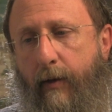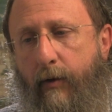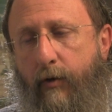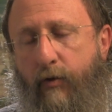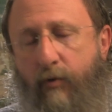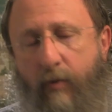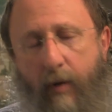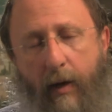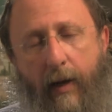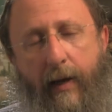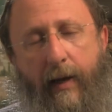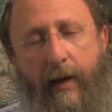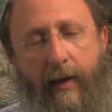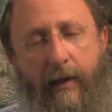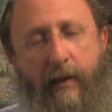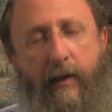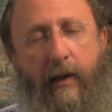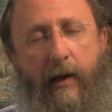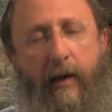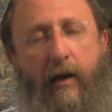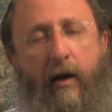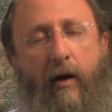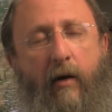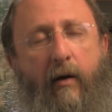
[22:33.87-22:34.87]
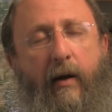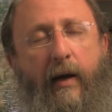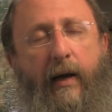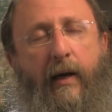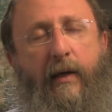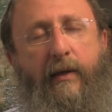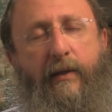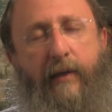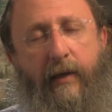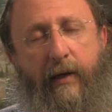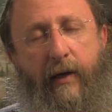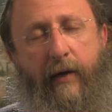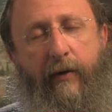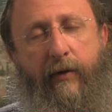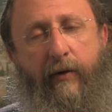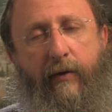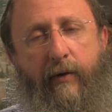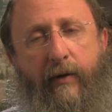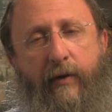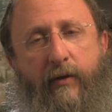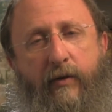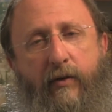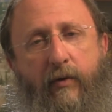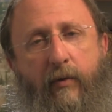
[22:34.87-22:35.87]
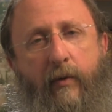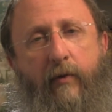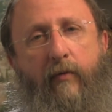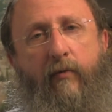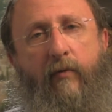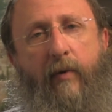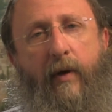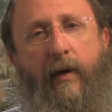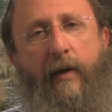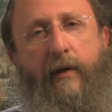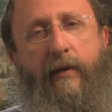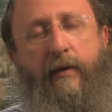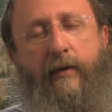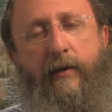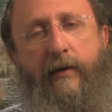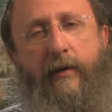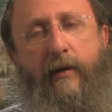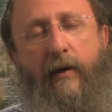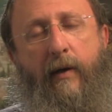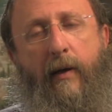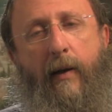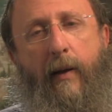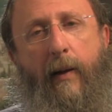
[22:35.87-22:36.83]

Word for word: try and get our act together and do it right